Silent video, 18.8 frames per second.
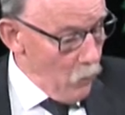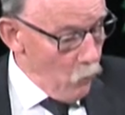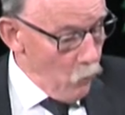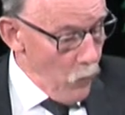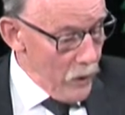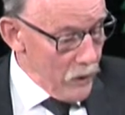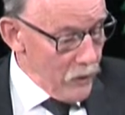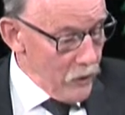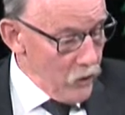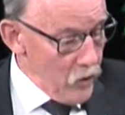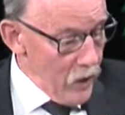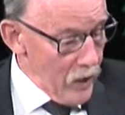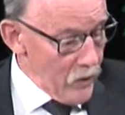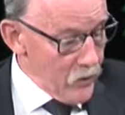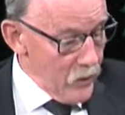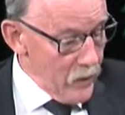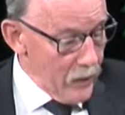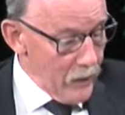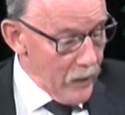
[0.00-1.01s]
one
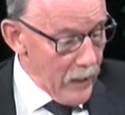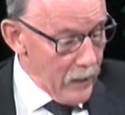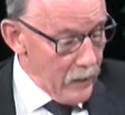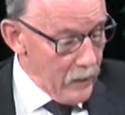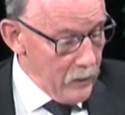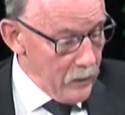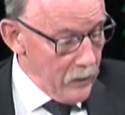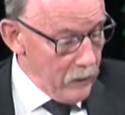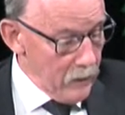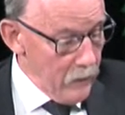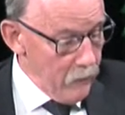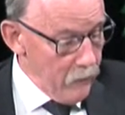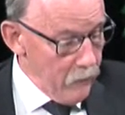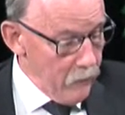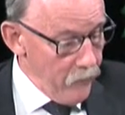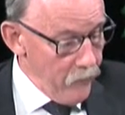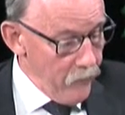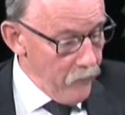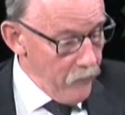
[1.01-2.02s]
suggestion in
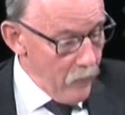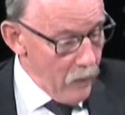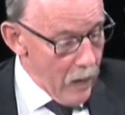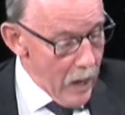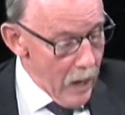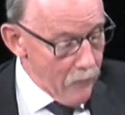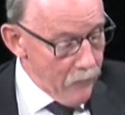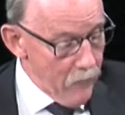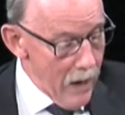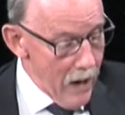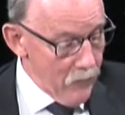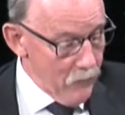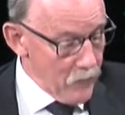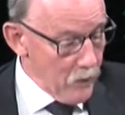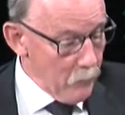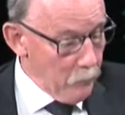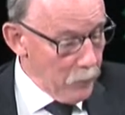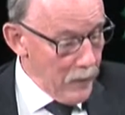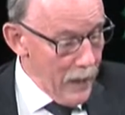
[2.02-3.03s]
1965
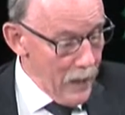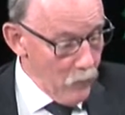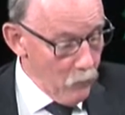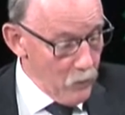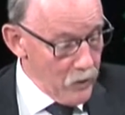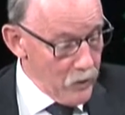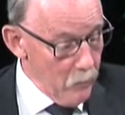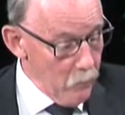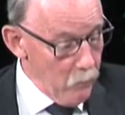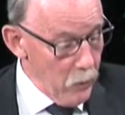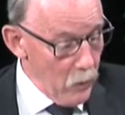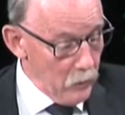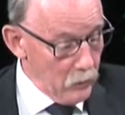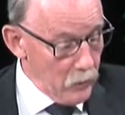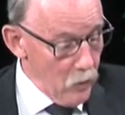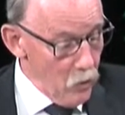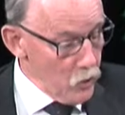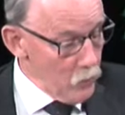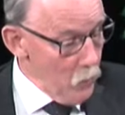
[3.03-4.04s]
was a planner was to
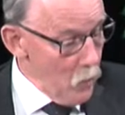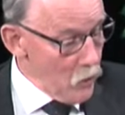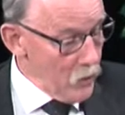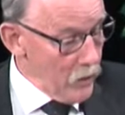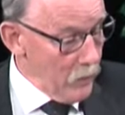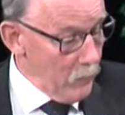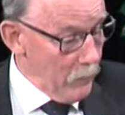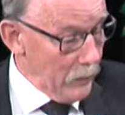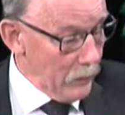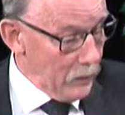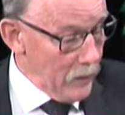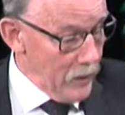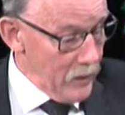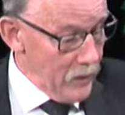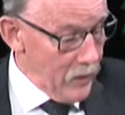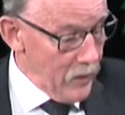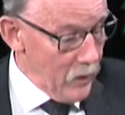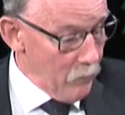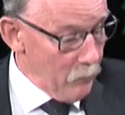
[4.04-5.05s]
bulldoze most of the
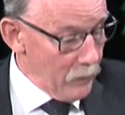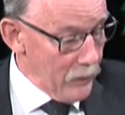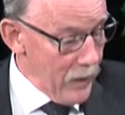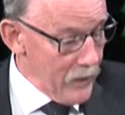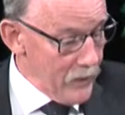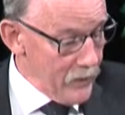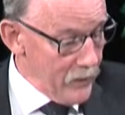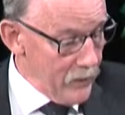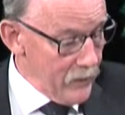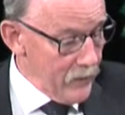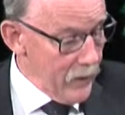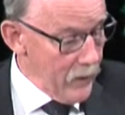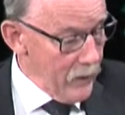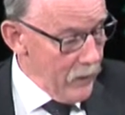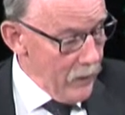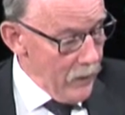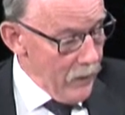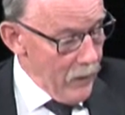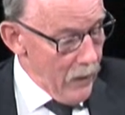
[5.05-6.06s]
buildings in their places
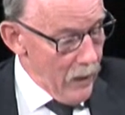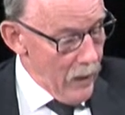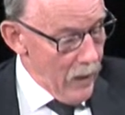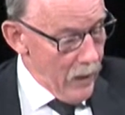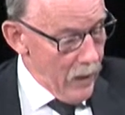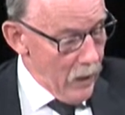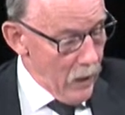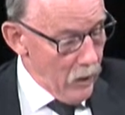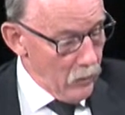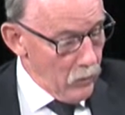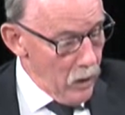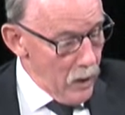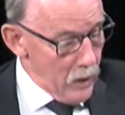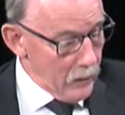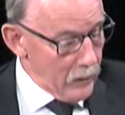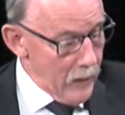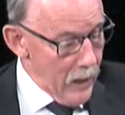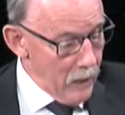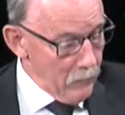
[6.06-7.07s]

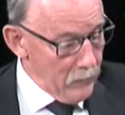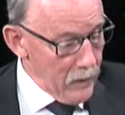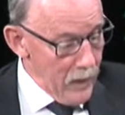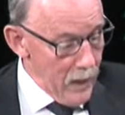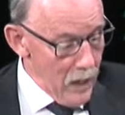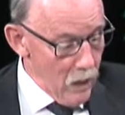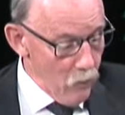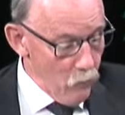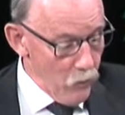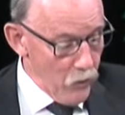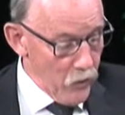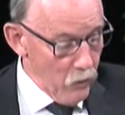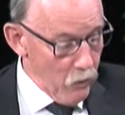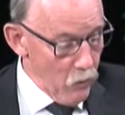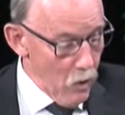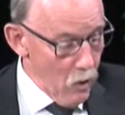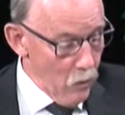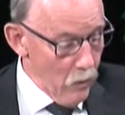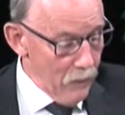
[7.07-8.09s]
along downtown with a
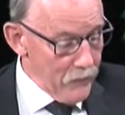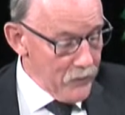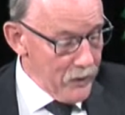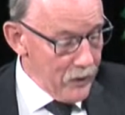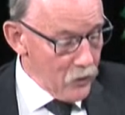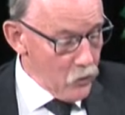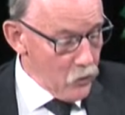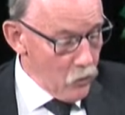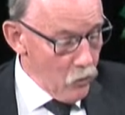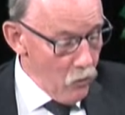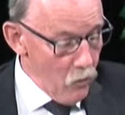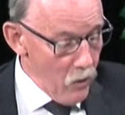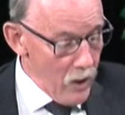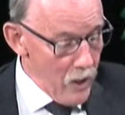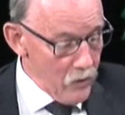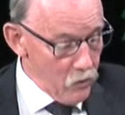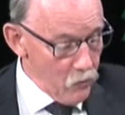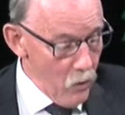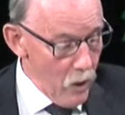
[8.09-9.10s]
row of
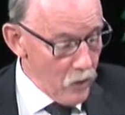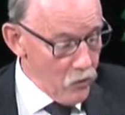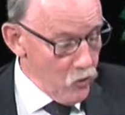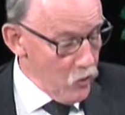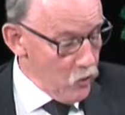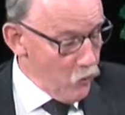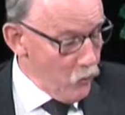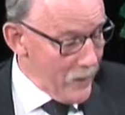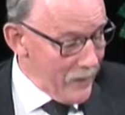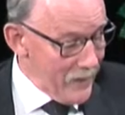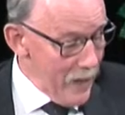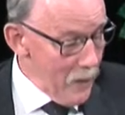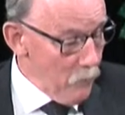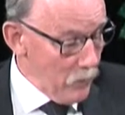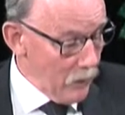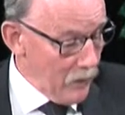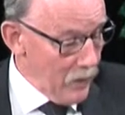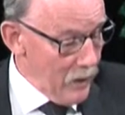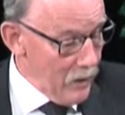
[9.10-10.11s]
6-story structures
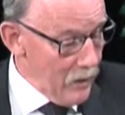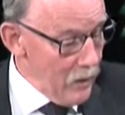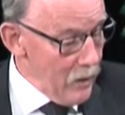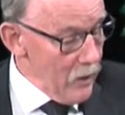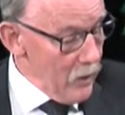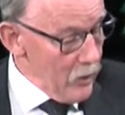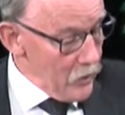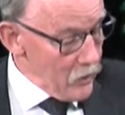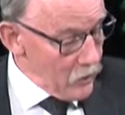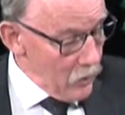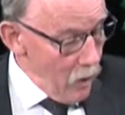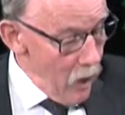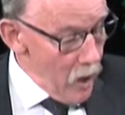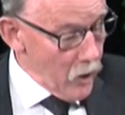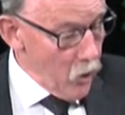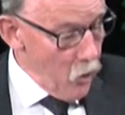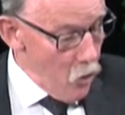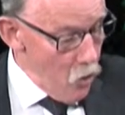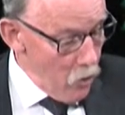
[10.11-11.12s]
resembling
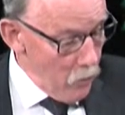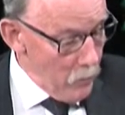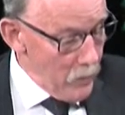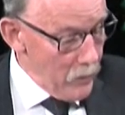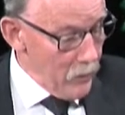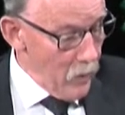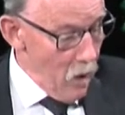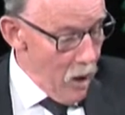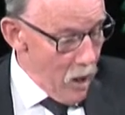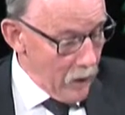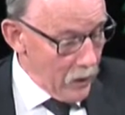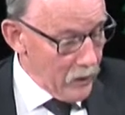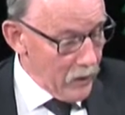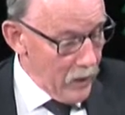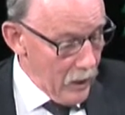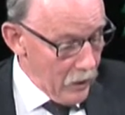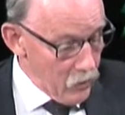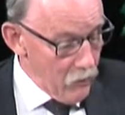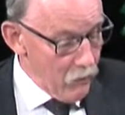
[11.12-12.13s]
stark urban
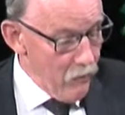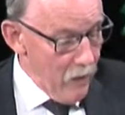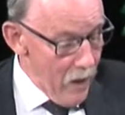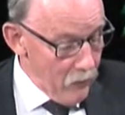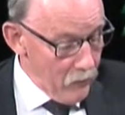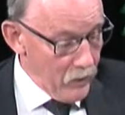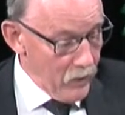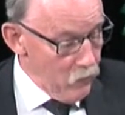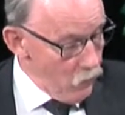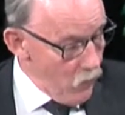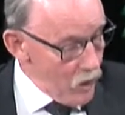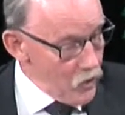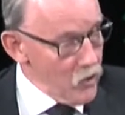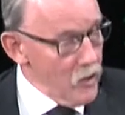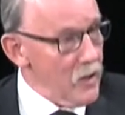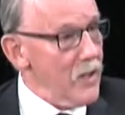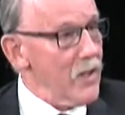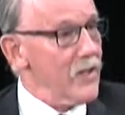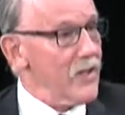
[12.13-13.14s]
architecture found in
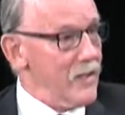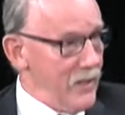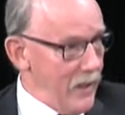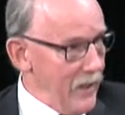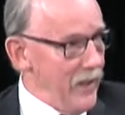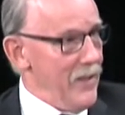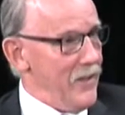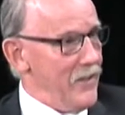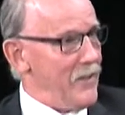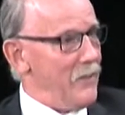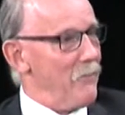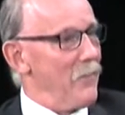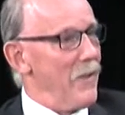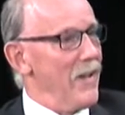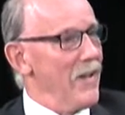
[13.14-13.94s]
Russian cities.